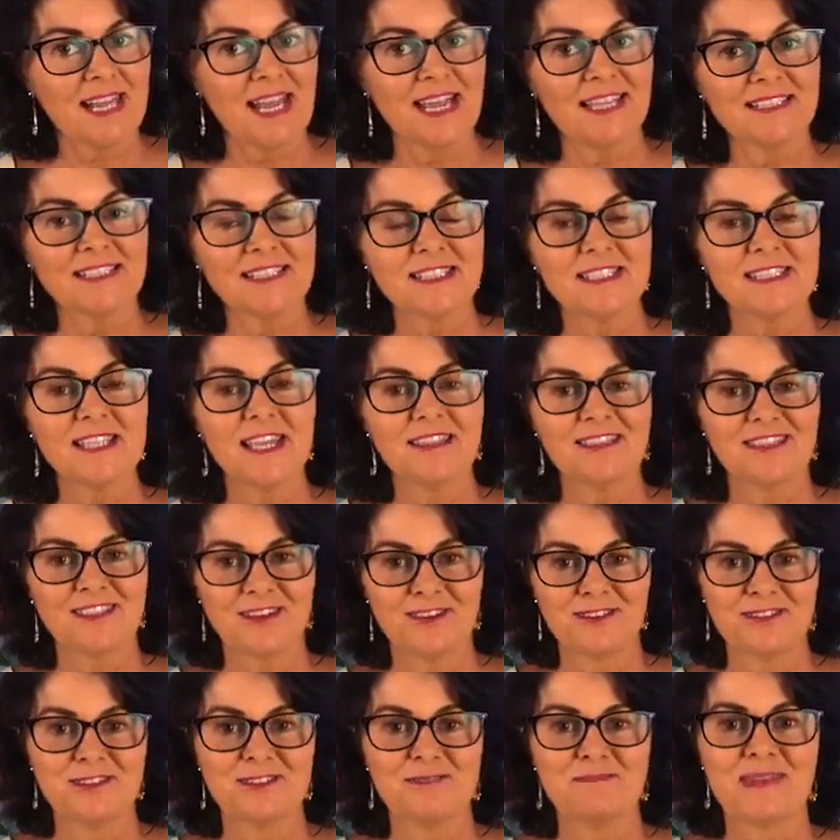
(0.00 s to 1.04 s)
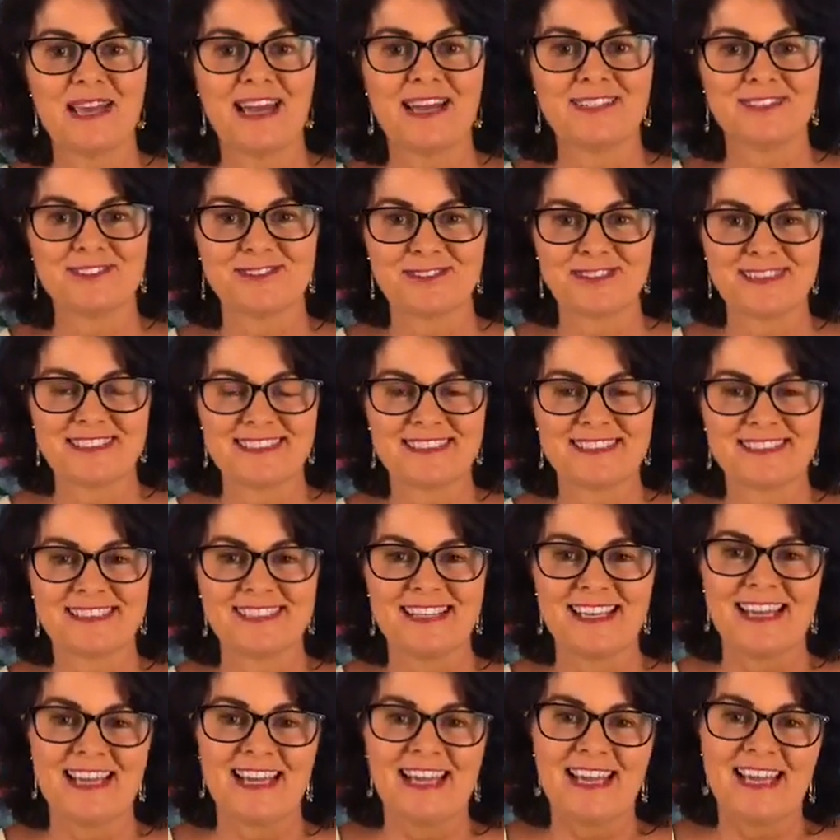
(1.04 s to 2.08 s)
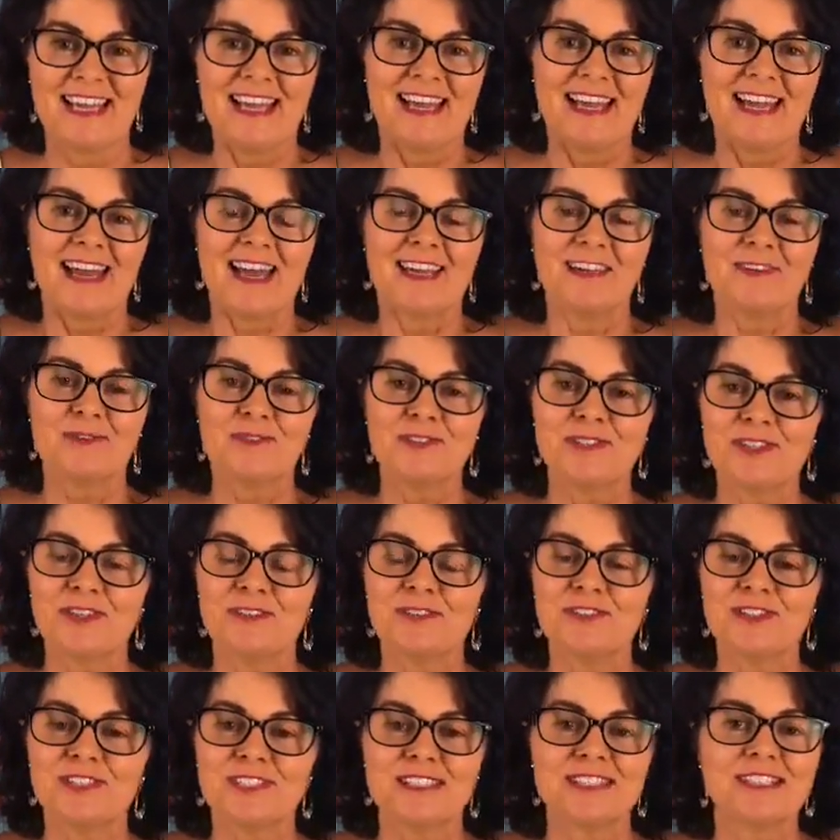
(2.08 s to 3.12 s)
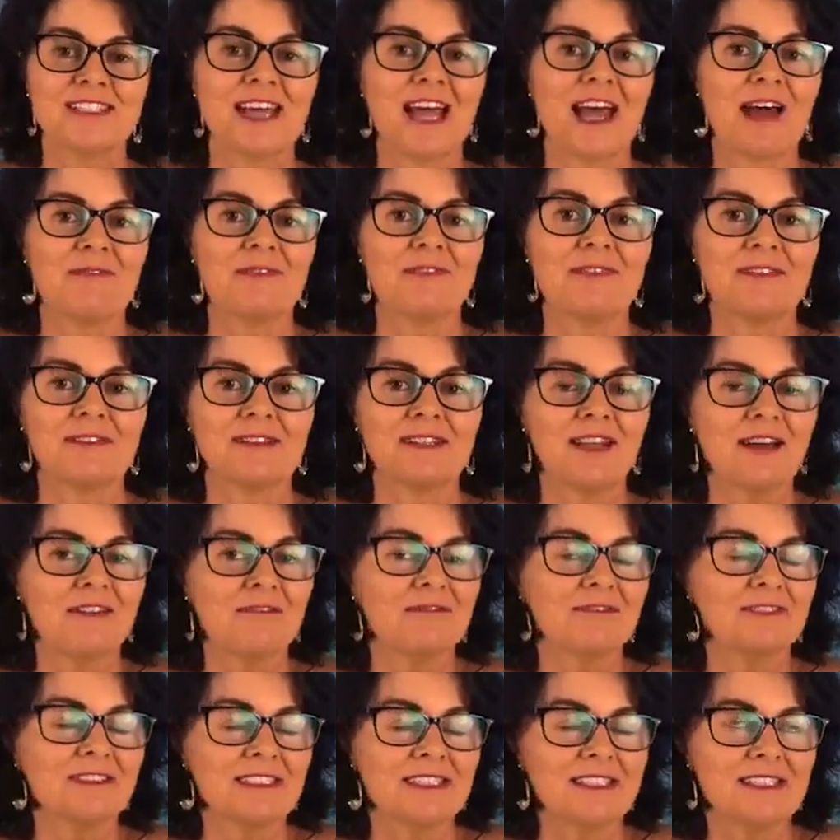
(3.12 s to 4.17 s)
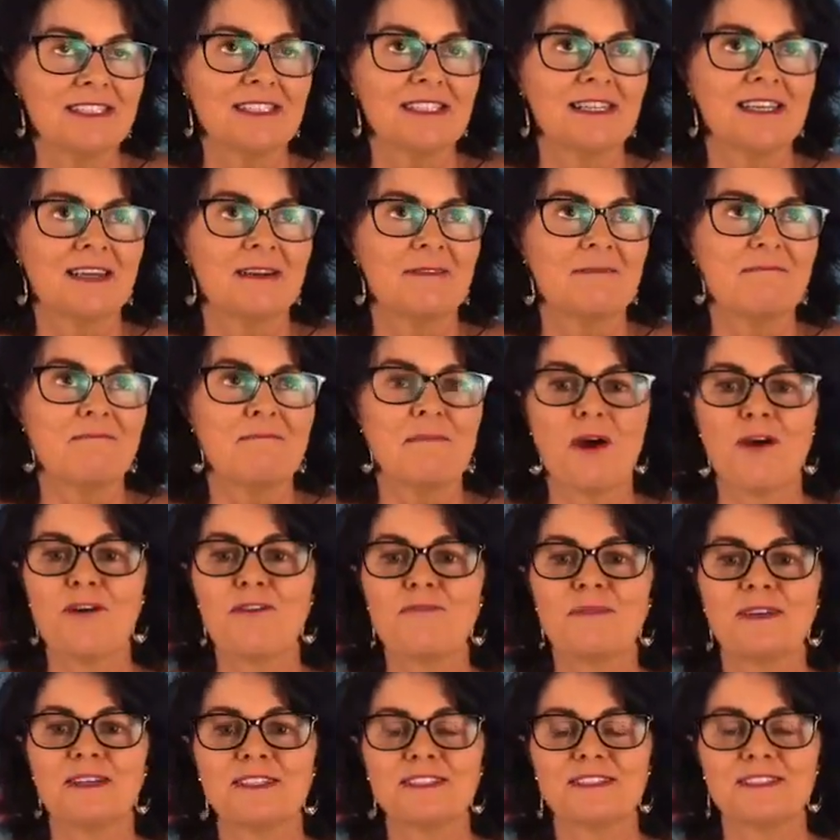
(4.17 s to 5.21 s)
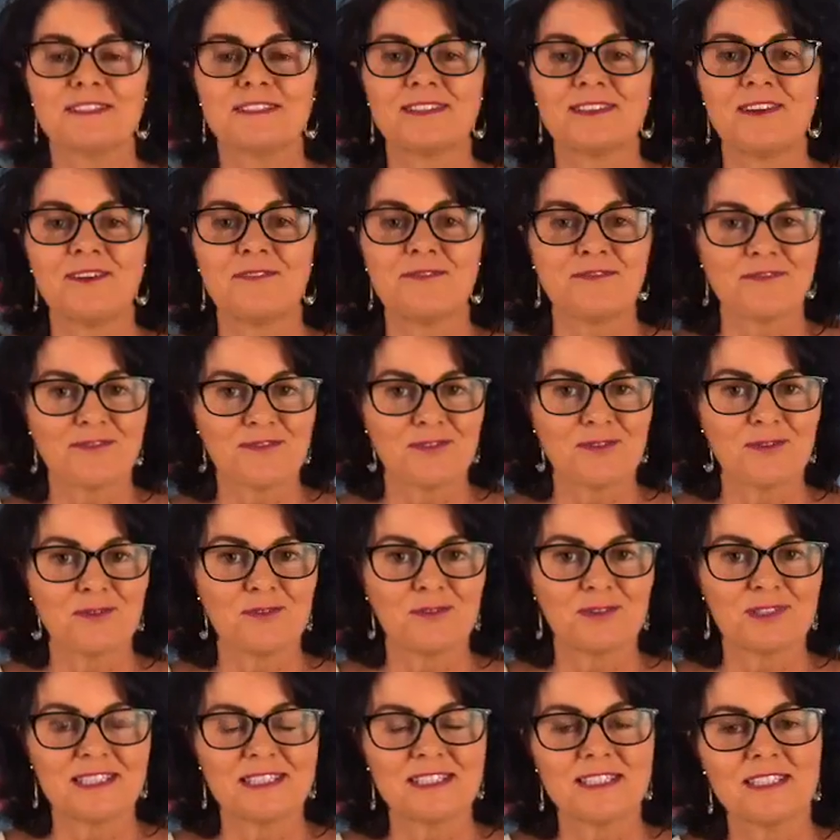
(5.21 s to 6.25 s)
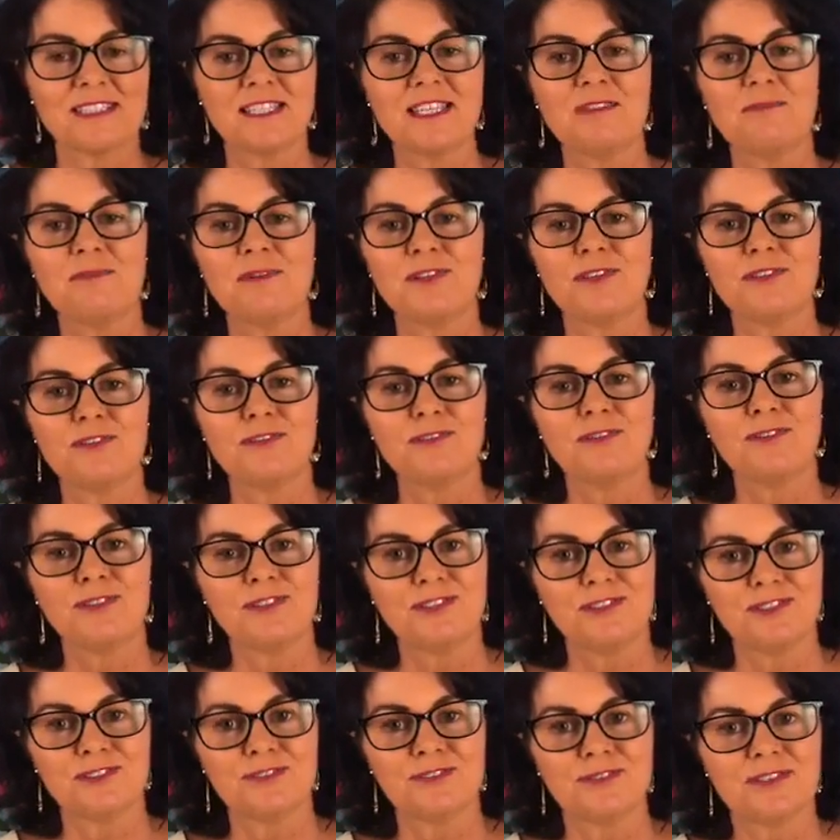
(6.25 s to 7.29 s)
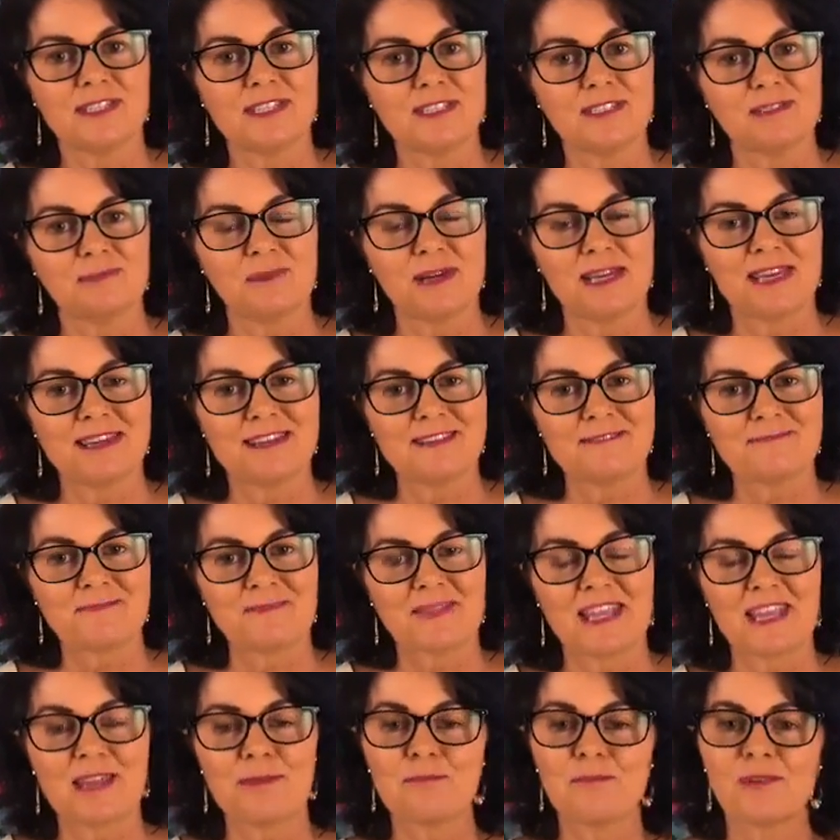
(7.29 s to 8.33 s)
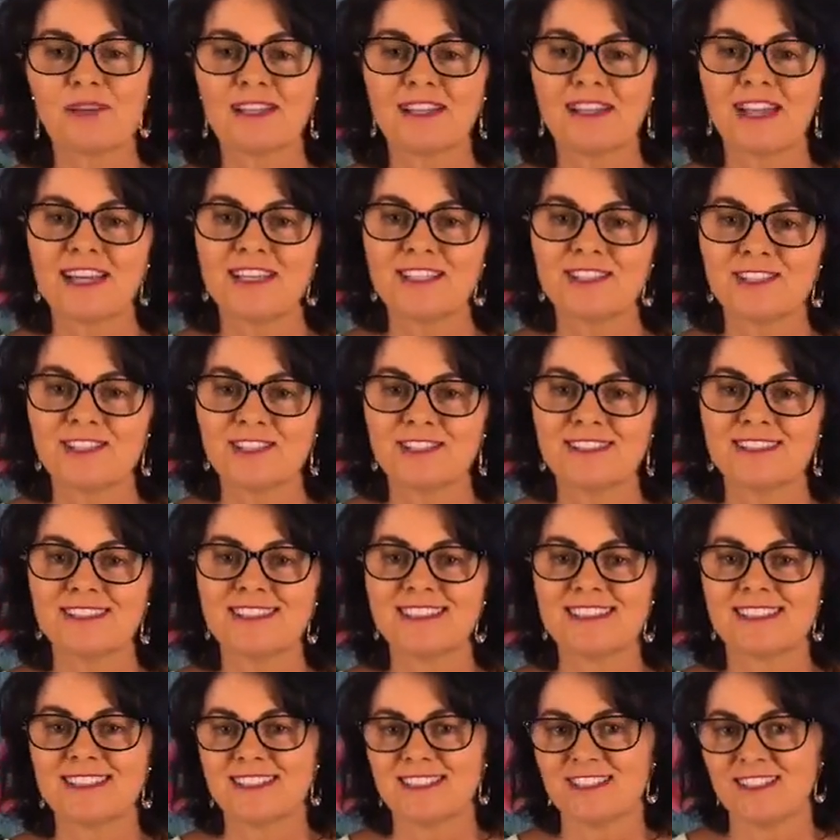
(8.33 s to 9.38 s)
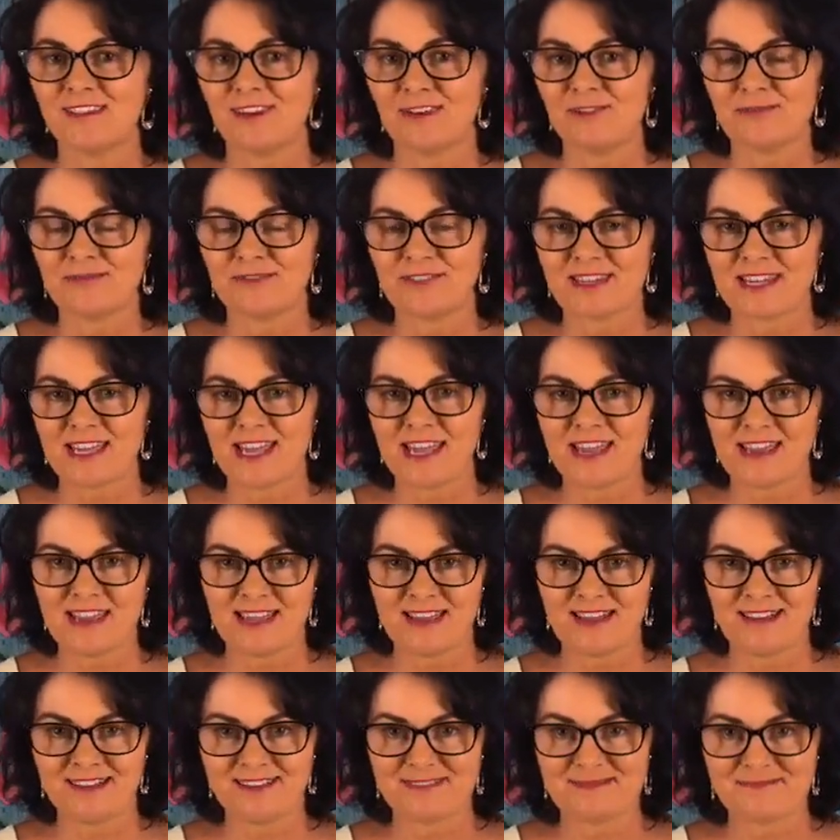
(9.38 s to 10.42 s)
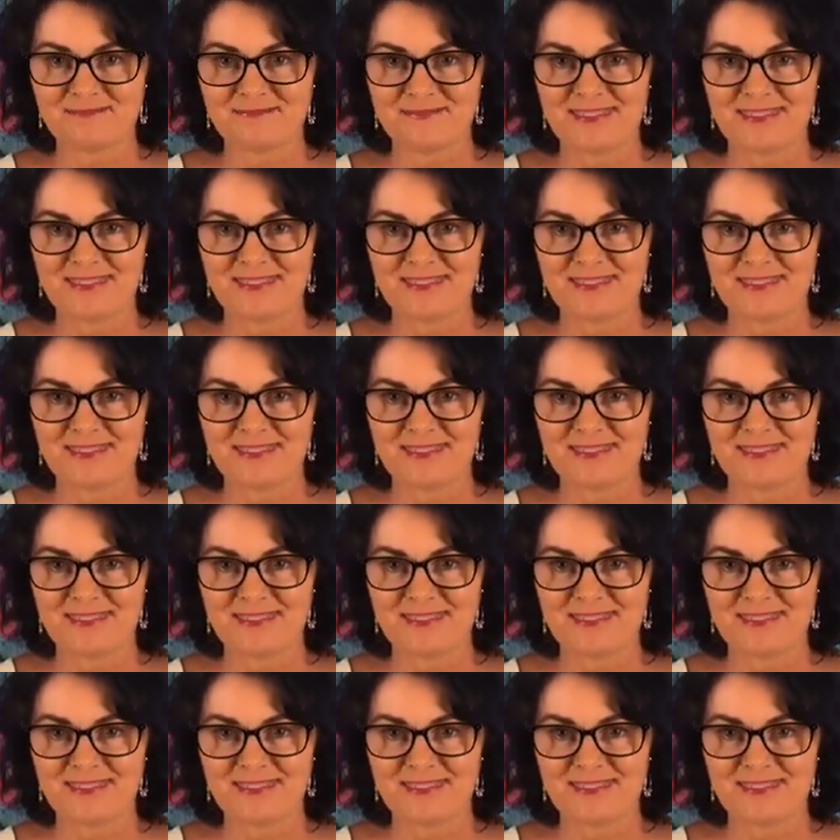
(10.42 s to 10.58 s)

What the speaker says: and set those boundaries. And also just to have a lovely moment of thought and see what you can do this week in relation to self-care